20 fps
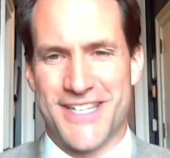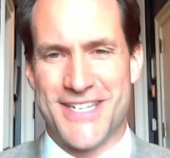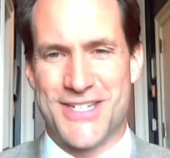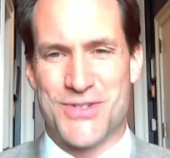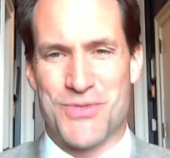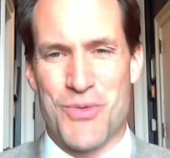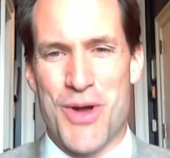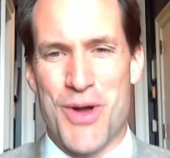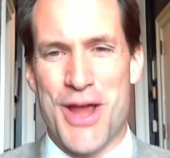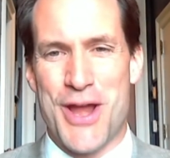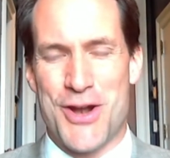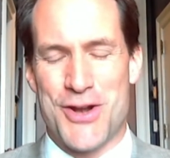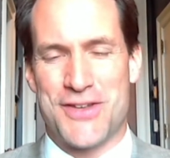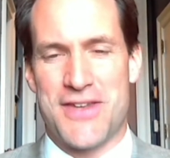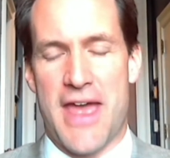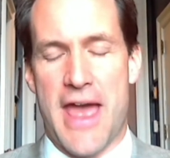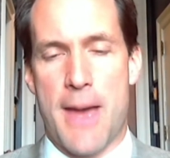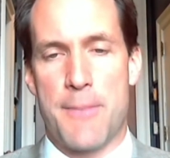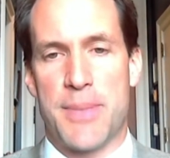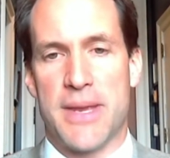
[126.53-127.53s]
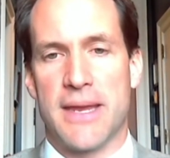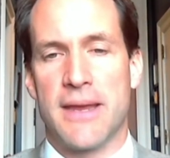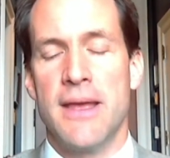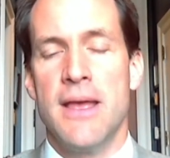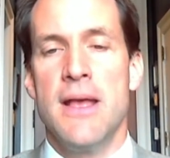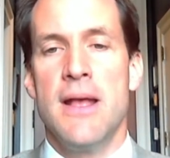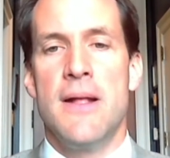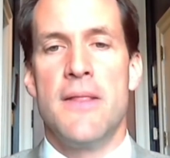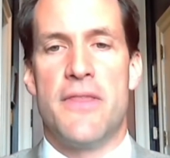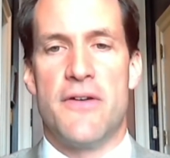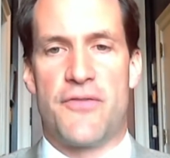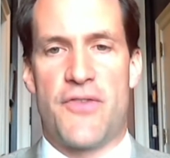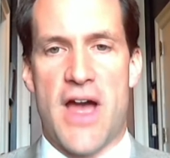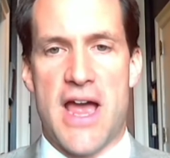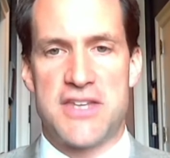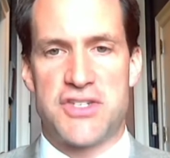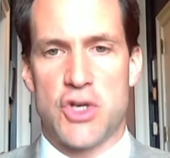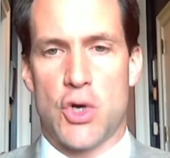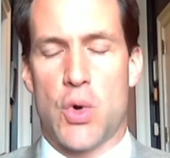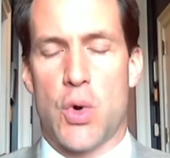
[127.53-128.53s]
wiretapping. The
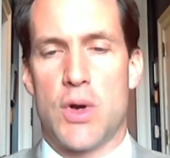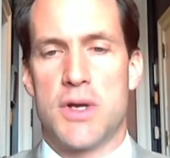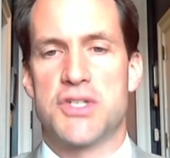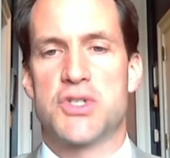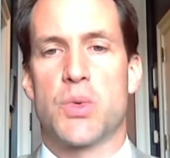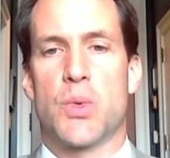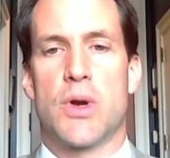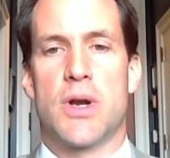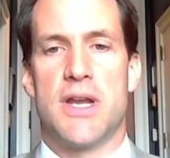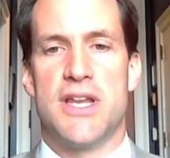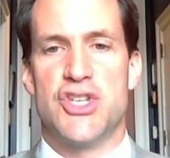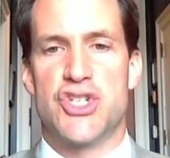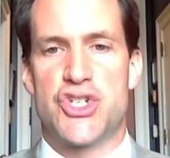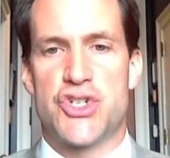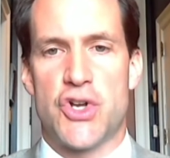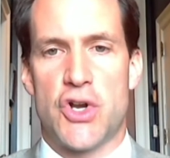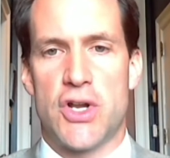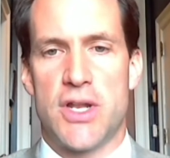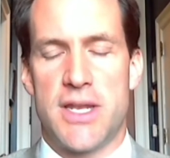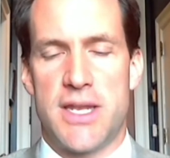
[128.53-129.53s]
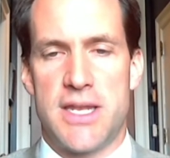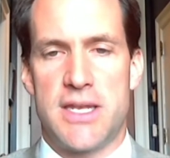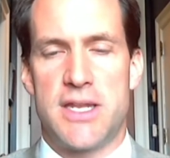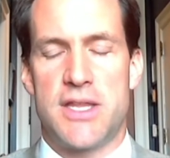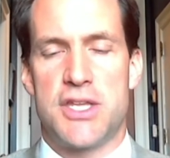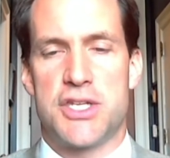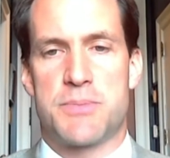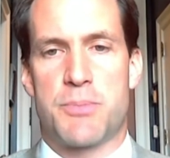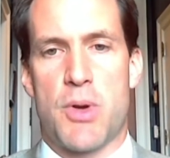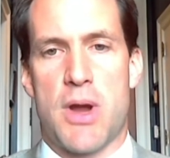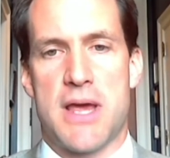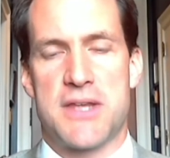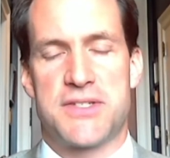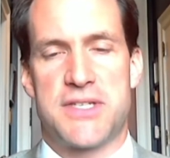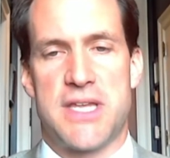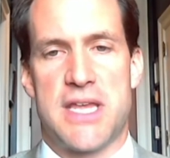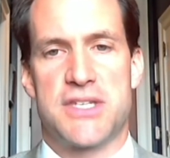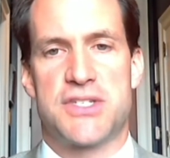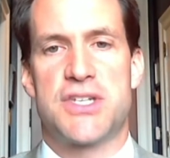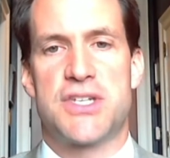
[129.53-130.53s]
FISA courts were inserted into this
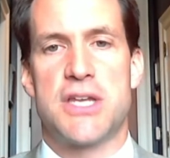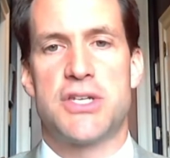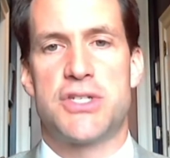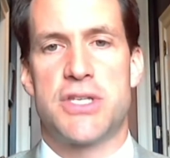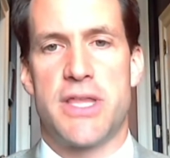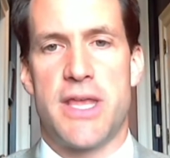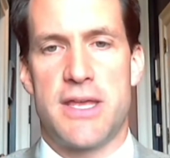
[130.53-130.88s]
process so